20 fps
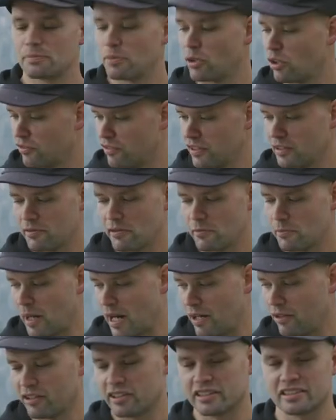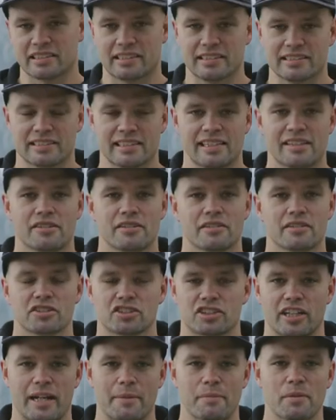perfect for powders, you can see through the
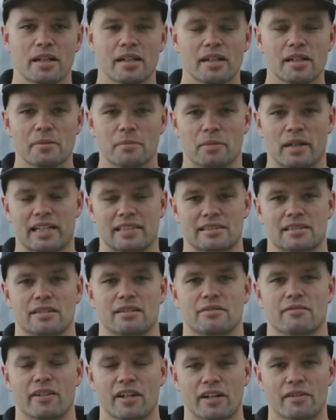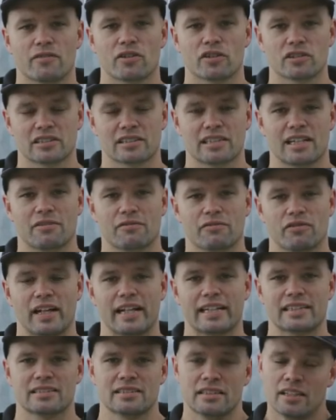shape, but it has a very versatile
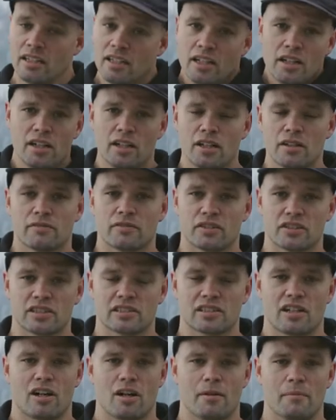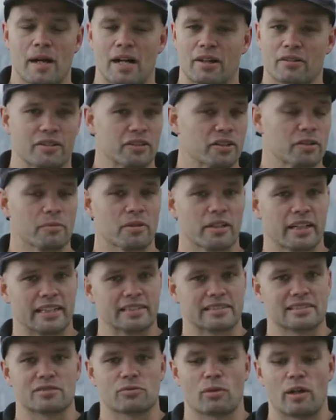flex for just all mountain groomer days
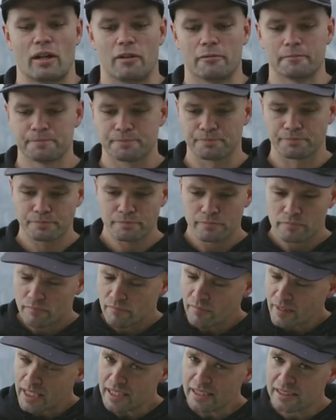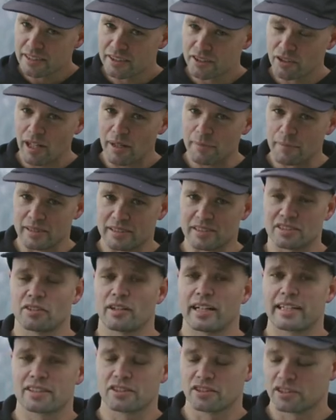as well. The Drop has a
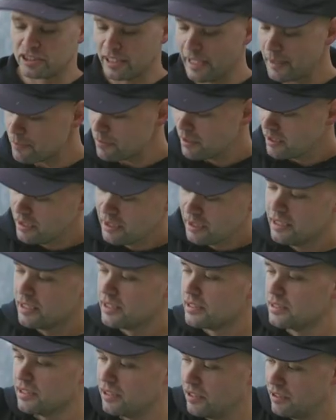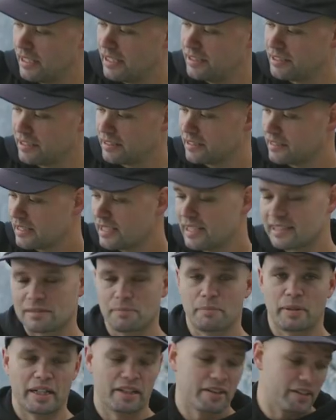directional shape, so as you can see, it has a
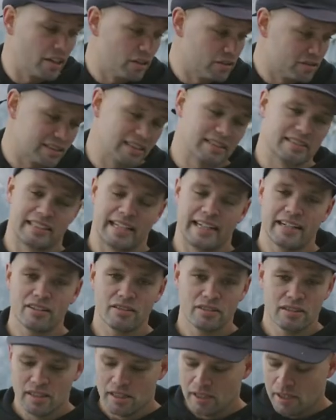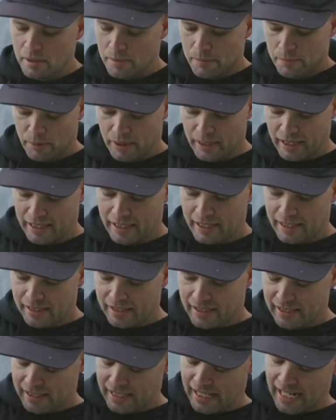bigger nose and tail, but it
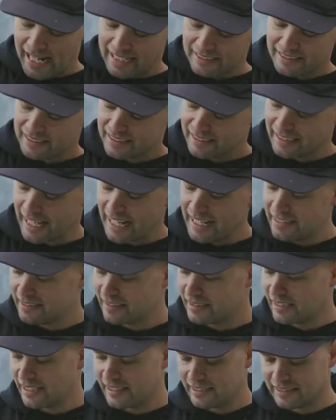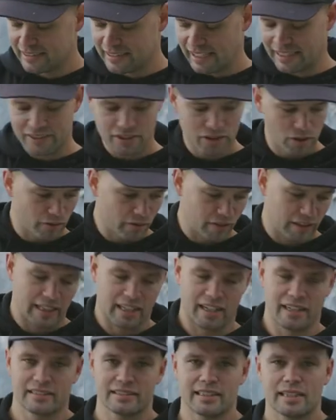has a stance that is centered over the
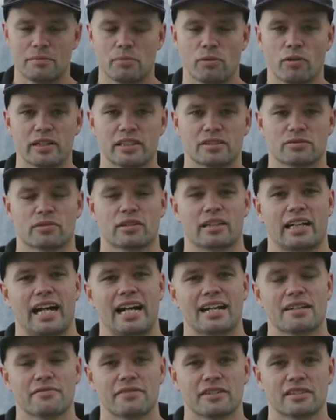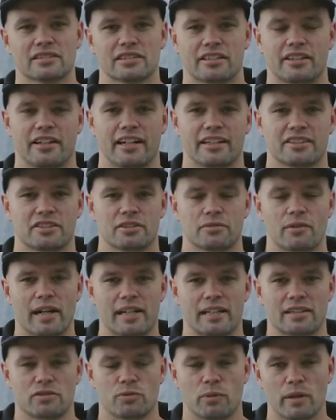contact points where it kind of feels like you're actually riding
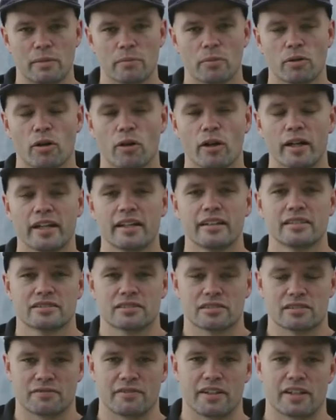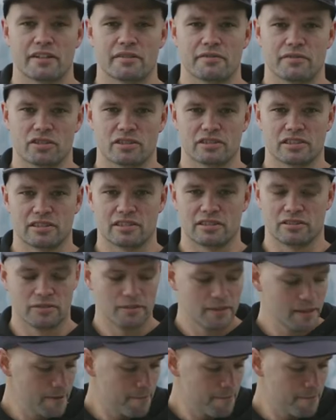a twin board, so it's very versatile.